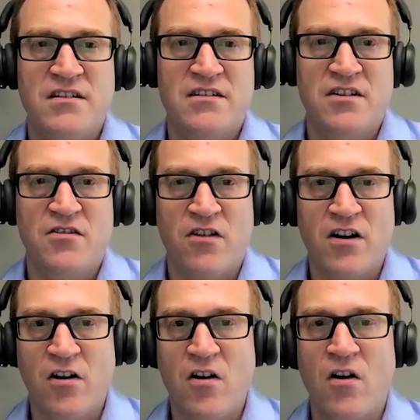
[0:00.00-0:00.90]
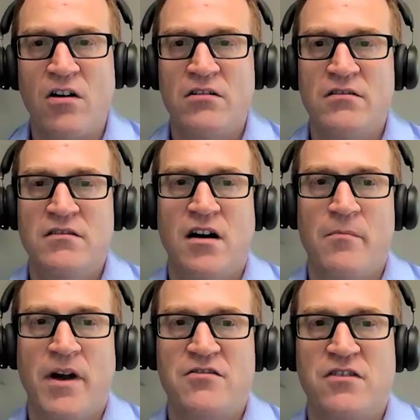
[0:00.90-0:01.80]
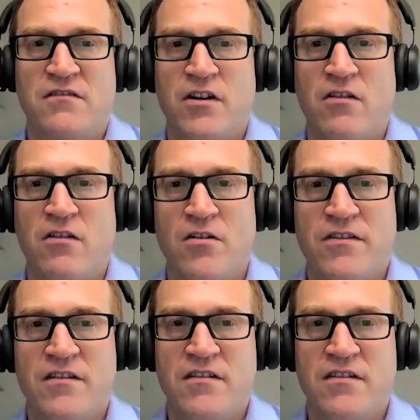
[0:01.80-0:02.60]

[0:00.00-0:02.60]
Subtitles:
It's a critical metric for growth